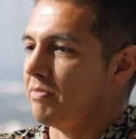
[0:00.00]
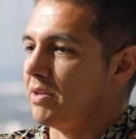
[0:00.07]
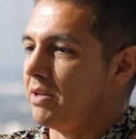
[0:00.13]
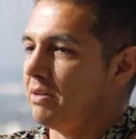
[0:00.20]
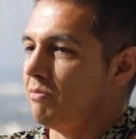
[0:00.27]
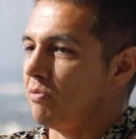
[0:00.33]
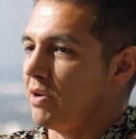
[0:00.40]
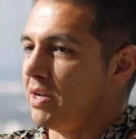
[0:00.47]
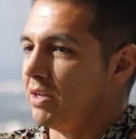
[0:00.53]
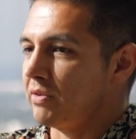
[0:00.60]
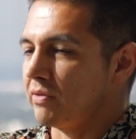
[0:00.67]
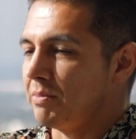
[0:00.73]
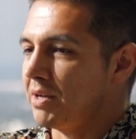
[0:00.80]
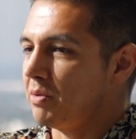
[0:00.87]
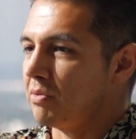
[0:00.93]
they range
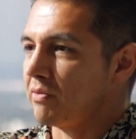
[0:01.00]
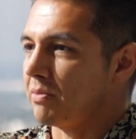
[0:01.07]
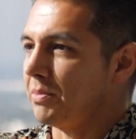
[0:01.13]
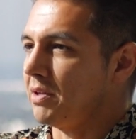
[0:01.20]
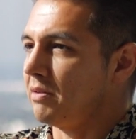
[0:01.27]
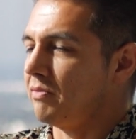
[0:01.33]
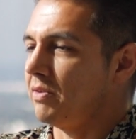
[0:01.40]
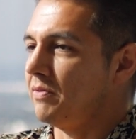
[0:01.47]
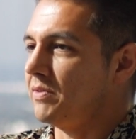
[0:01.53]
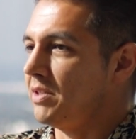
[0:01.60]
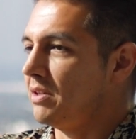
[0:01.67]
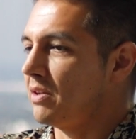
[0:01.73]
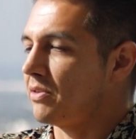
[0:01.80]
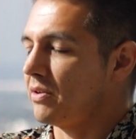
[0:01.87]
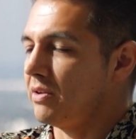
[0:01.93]
from anywhere from
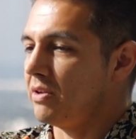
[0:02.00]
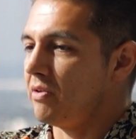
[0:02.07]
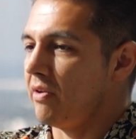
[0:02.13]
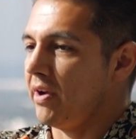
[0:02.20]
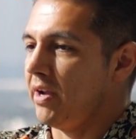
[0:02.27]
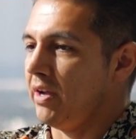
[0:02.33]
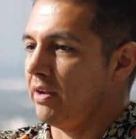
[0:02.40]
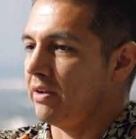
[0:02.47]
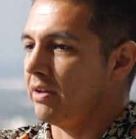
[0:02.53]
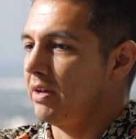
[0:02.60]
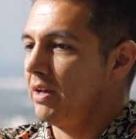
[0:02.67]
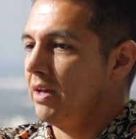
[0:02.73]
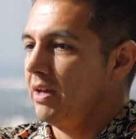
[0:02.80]
15 to 30 grand.